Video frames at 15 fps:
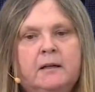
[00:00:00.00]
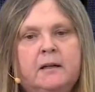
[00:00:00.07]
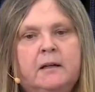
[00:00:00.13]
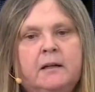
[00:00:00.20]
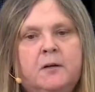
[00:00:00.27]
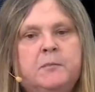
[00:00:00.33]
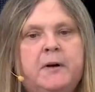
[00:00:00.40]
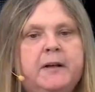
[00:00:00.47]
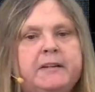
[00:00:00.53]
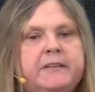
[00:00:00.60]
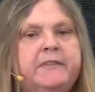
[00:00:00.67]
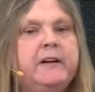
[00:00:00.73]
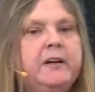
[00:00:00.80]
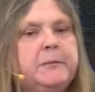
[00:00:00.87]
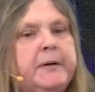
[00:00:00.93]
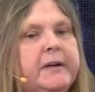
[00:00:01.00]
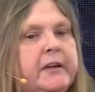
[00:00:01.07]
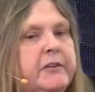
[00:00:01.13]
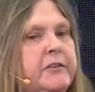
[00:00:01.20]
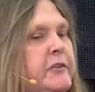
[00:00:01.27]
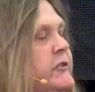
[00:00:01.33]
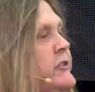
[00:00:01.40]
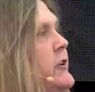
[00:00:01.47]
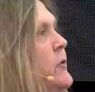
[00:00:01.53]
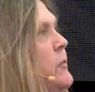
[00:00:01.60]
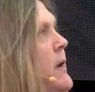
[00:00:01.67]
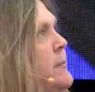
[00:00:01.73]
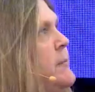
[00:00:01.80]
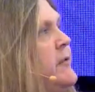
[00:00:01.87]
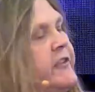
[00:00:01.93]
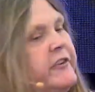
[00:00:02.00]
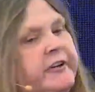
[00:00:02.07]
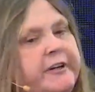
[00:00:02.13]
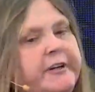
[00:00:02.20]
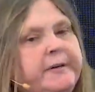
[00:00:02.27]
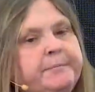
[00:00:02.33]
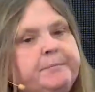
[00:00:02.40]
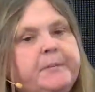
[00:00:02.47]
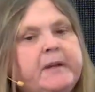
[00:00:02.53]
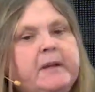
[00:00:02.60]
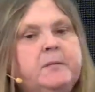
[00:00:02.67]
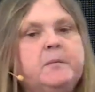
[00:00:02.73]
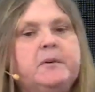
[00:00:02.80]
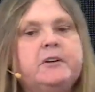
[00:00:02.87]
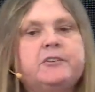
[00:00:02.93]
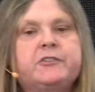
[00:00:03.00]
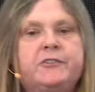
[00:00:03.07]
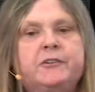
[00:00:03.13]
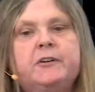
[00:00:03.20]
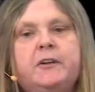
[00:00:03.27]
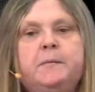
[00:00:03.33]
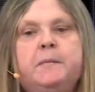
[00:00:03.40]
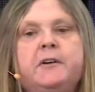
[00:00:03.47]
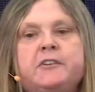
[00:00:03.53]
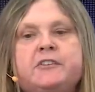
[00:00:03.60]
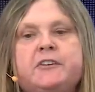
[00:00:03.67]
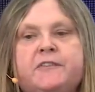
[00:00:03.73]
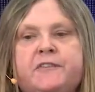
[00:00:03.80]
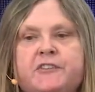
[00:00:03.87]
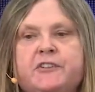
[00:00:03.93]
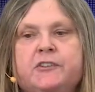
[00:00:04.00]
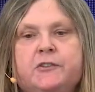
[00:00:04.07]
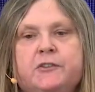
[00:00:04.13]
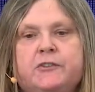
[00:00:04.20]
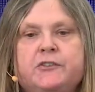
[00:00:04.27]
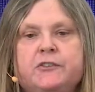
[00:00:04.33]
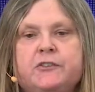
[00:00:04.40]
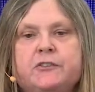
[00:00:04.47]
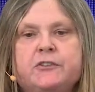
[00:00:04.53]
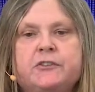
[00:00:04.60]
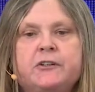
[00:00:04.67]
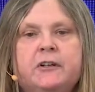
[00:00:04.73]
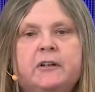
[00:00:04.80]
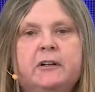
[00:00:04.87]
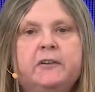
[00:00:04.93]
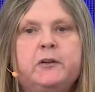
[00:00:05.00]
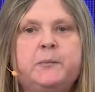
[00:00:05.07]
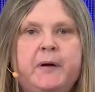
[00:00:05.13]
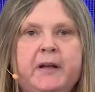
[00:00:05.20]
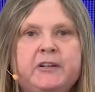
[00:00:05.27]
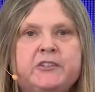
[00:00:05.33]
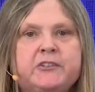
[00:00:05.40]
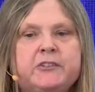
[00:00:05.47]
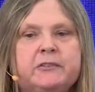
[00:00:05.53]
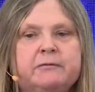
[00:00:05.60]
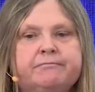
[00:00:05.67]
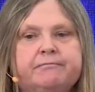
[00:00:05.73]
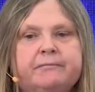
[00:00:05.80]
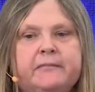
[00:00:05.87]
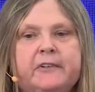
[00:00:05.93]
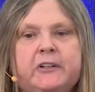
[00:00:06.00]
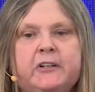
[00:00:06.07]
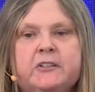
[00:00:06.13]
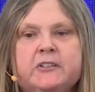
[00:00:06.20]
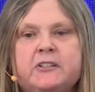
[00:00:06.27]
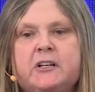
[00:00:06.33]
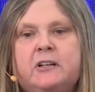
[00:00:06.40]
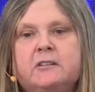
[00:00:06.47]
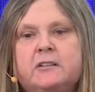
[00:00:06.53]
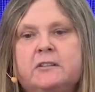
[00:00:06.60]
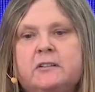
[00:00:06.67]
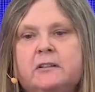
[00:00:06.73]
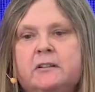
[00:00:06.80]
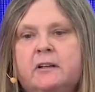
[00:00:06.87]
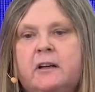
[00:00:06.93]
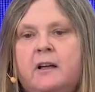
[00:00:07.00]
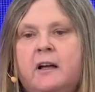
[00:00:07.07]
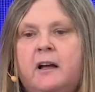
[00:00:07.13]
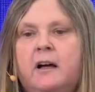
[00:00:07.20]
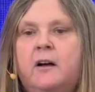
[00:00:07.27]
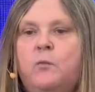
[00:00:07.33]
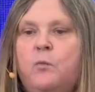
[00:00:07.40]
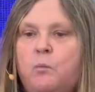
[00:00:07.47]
And by developing and using web-free, immersive solutions, the patient, the consultant, and